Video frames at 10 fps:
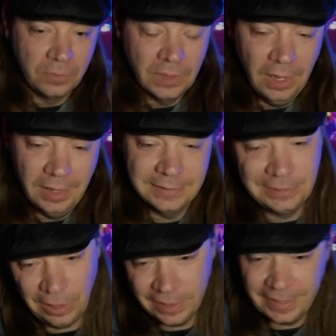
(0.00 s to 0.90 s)

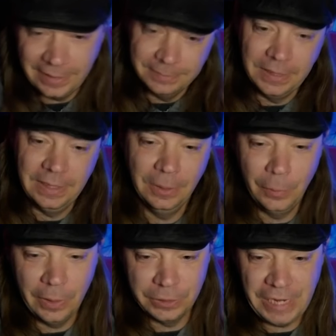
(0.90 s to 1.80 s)

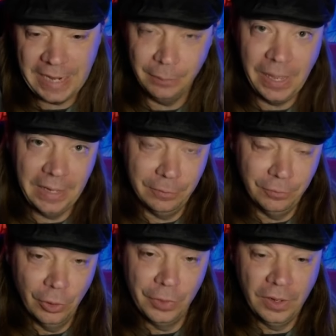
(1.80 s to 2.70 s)
we were chatting back and
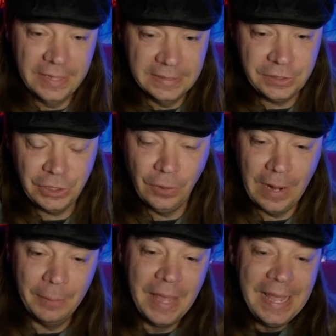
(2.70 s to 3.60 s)
forth on
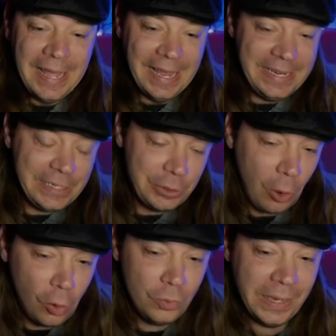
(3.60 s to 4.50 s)
Instagram, and he
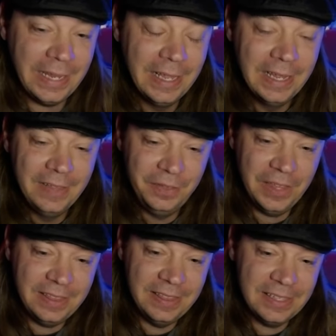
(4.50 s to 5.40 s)
told me
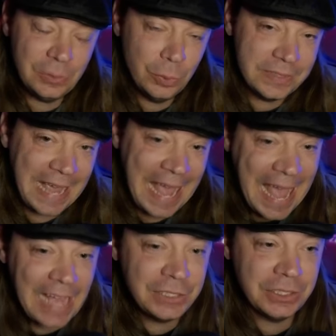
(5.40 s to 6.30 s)
that this was
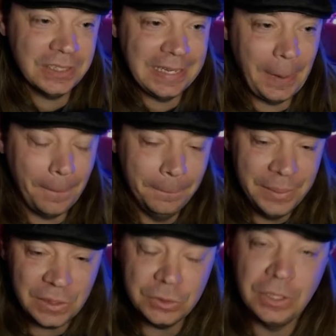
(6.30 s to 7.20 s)
actually
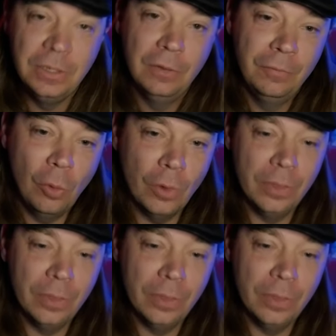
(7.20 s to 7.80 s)
built for the